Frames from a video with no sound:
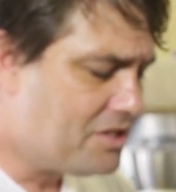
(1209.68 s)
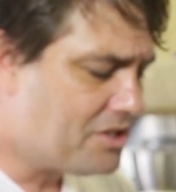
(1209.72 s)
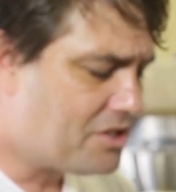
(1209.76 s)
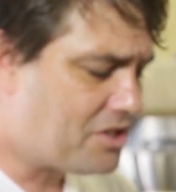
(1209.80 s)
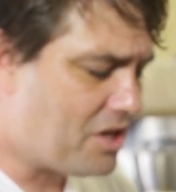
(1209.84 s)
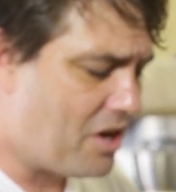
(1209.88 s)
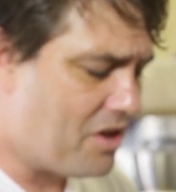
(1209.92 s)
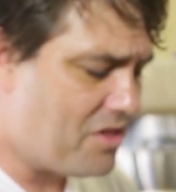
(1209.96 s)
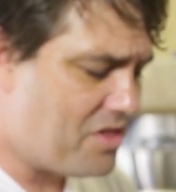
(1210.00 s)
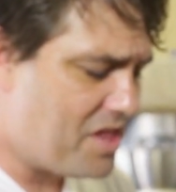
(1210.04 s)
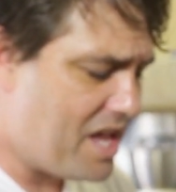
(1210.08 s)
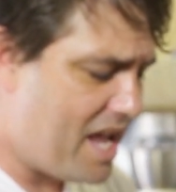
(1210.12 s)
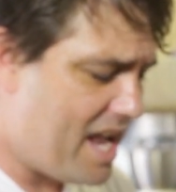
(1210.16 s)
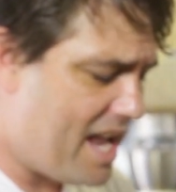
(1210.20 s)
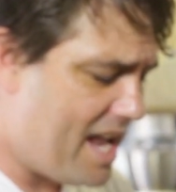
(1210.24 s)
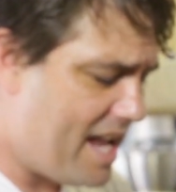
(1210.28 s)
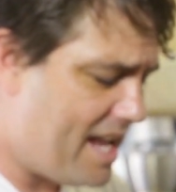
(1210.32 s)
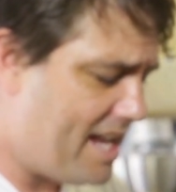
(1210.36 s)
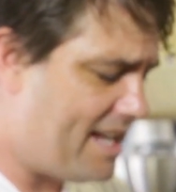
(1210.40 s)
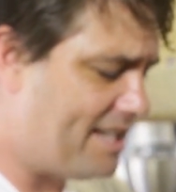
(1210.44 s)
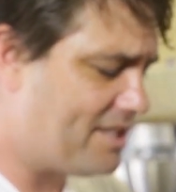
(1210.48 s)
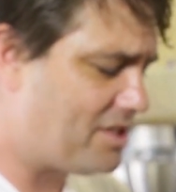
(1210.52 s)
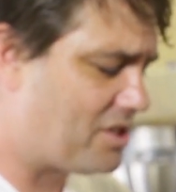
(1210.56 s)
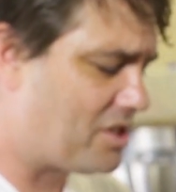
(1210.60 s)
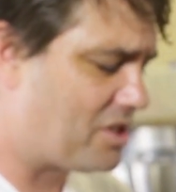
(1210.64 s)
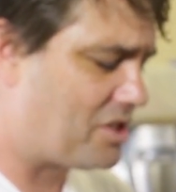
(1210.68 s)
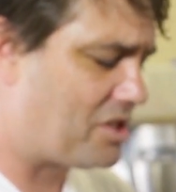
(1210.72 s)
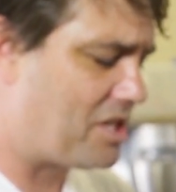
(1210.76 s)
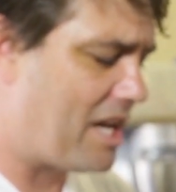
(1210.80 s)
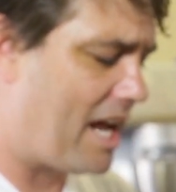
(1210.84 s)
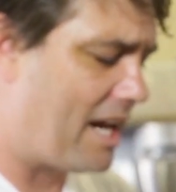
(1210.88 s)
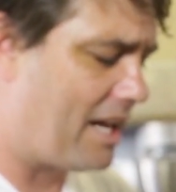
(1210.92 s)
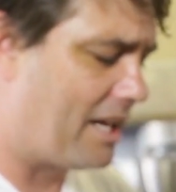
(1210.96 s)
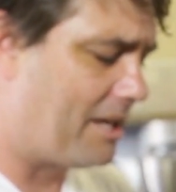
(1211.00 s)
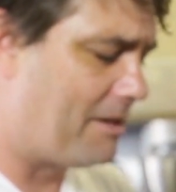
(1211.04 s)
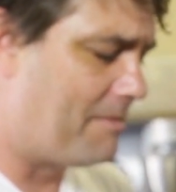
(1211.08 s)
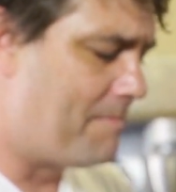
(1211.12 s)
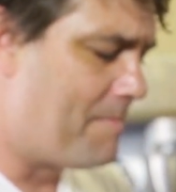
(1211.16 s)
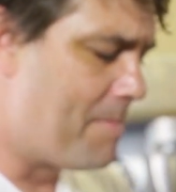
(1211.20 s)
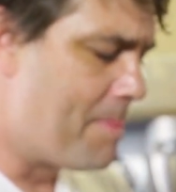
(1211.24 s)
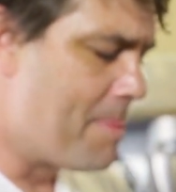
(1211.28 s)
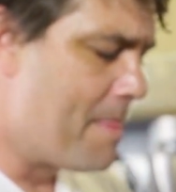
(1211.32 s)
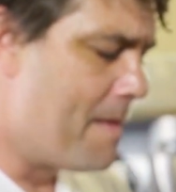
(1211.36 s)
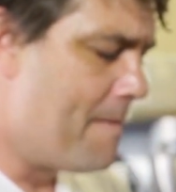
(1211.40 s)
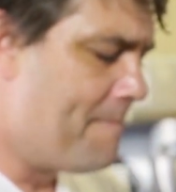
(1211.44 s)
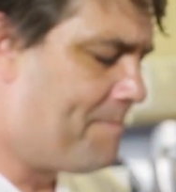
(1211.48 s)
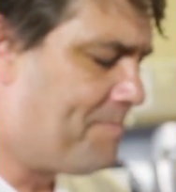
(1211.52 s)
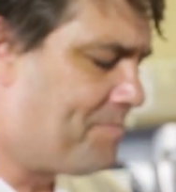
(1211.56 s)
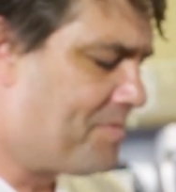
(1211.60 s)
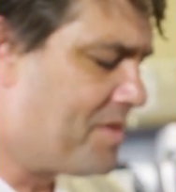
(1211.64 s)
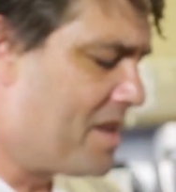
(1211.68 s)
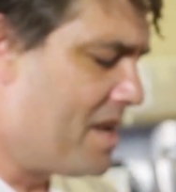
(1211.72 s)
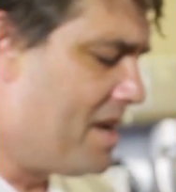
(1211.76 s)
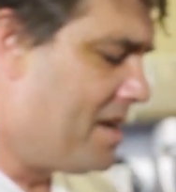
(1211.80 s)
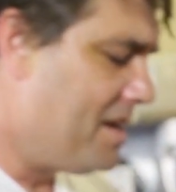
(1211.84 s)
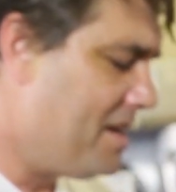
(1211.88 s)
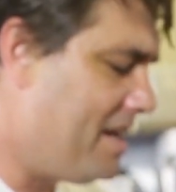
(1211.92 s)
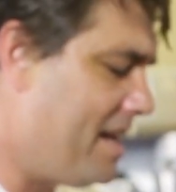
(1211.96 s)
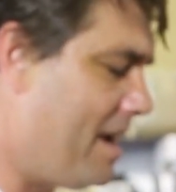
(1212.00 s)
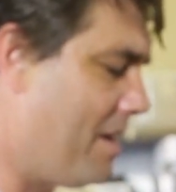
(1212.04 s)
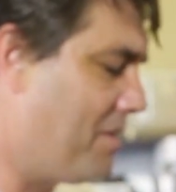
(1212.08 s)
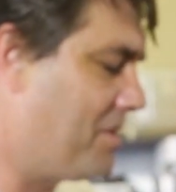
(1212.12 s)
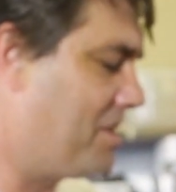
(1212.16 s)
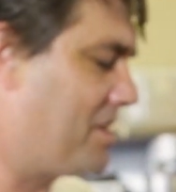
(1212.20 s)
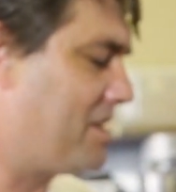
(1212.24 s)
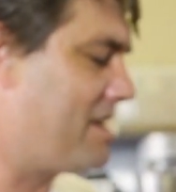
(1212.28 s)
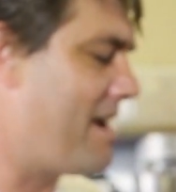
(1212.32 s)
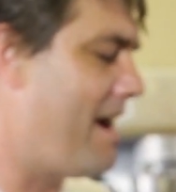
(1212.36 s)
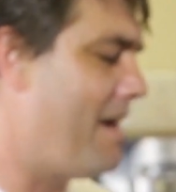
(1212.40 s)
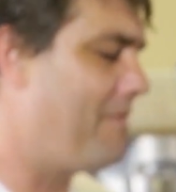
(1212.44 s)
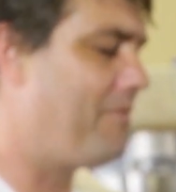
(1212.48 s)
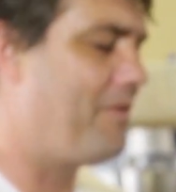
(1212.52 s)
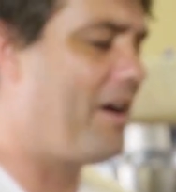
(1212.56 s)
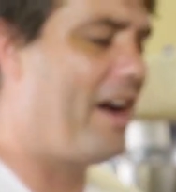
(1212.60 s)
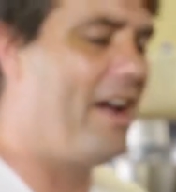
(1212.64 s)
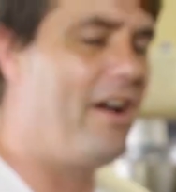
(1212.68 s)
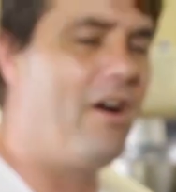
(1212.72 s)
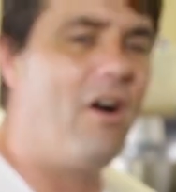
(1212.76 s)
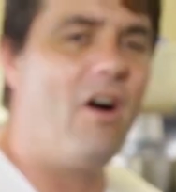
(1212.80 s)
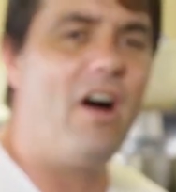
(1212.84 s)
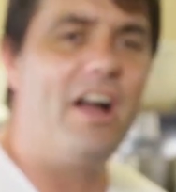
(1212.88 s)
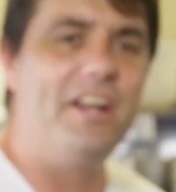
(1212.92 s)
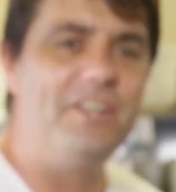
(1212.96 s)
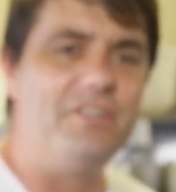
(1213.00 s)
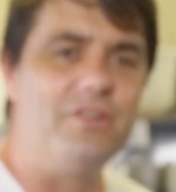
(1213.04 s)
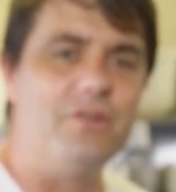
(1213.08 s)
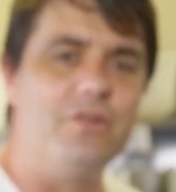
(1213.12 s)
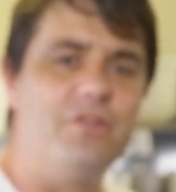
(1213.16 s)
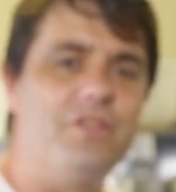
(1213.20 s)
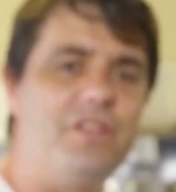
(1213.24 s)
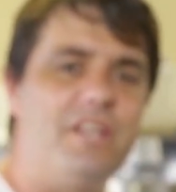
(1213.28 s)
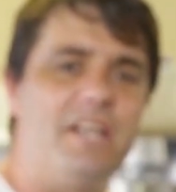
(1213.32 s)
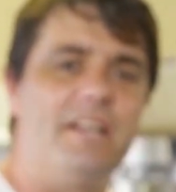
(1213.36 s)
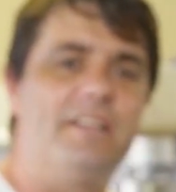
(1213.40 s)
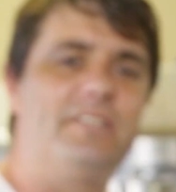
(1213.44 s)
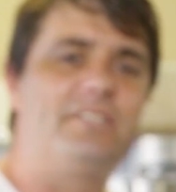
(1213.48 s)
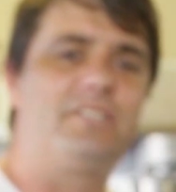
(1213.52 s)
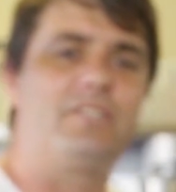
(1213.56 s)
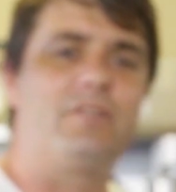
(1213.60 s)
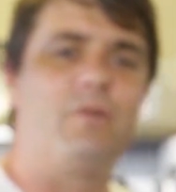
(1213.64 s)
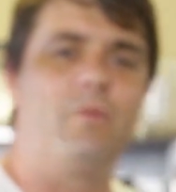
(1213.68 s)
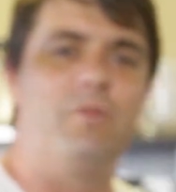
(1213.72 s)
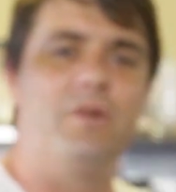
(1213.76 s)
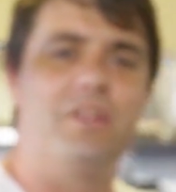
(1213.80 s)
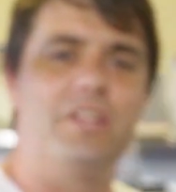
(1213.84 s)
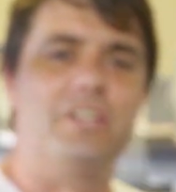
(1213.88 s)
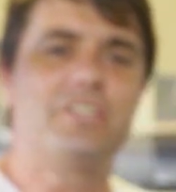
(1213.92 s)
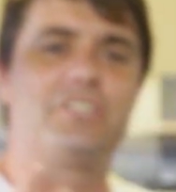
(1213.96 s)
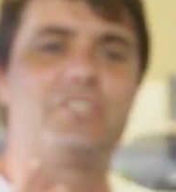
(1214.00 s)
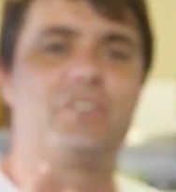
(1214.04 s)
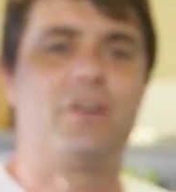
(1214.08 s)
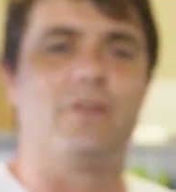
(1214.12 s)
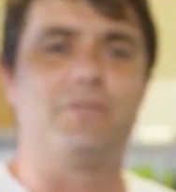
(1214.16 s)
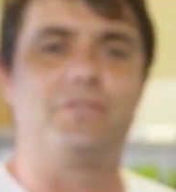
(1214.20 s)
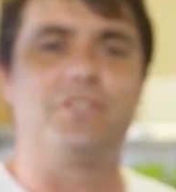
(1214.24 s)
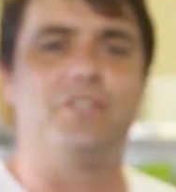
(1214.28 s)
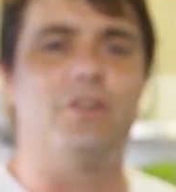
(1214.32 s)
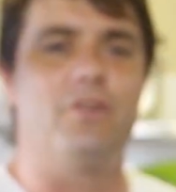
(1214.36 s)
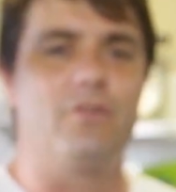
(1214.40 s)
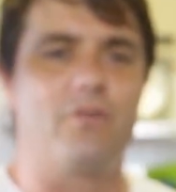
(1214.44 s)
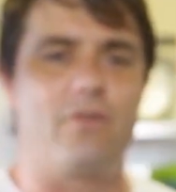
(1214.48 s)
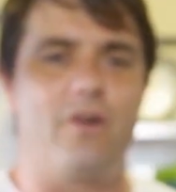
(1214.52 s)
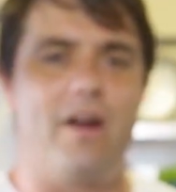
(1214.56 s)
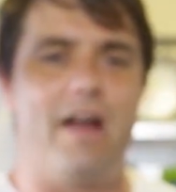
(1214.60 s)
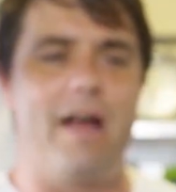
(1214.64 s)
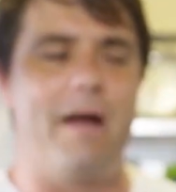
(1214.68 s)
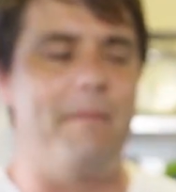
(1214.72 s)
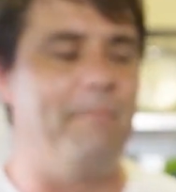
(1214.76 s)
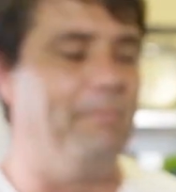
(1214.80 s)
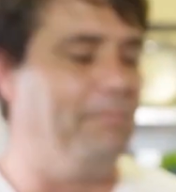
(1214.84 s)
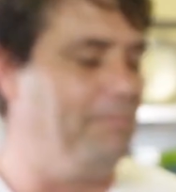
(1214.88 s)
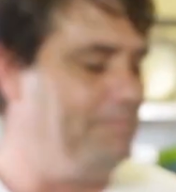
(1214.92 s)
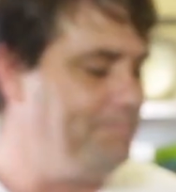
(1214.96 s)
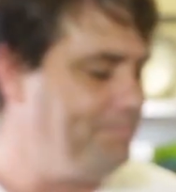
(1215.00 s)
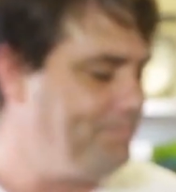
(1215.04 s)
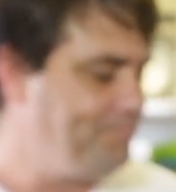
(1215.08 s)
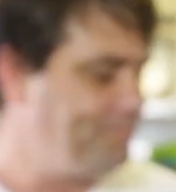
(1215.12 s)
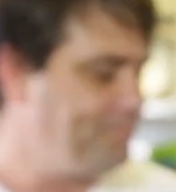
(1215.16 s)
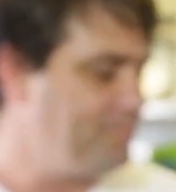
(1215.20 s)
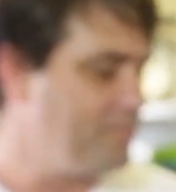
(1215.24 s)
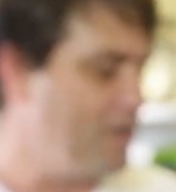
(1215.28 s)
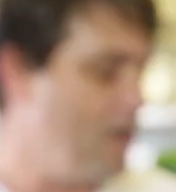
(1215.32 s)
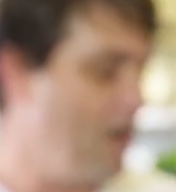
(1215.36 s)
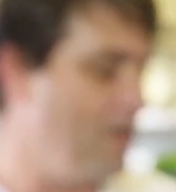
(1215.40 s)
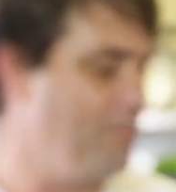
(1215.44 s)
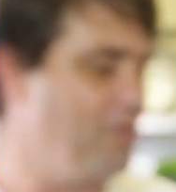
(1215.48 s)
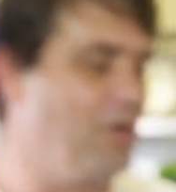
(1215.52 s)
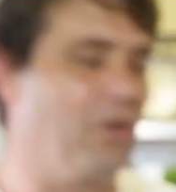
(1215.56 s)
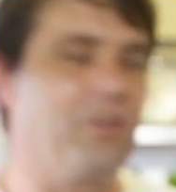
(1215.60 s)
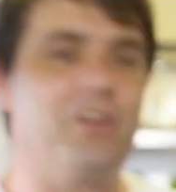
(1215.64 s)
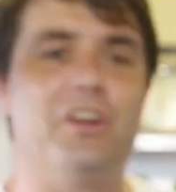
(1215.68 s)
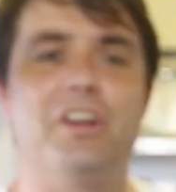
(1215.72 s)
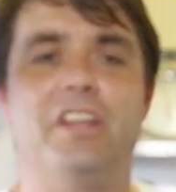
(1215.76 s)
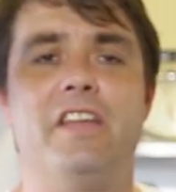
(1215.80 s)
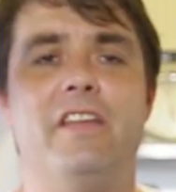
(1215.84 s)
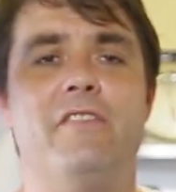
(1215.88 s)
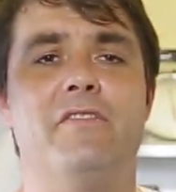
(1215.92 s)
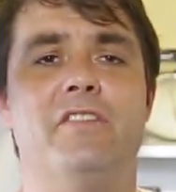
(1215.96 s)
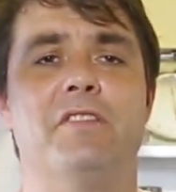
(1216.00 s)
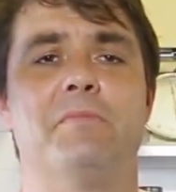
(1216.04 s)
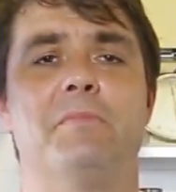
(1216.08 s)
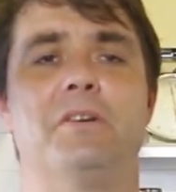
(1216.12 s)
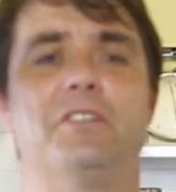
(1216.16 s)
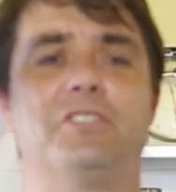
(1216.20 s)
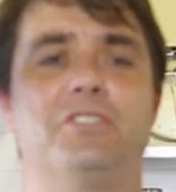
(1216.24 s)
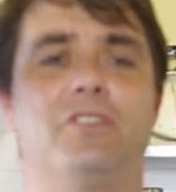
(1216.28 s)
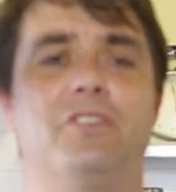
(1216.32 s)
So there is the salad. Now at the cafe, I do this with a soft shell crab. I'm not going to give you my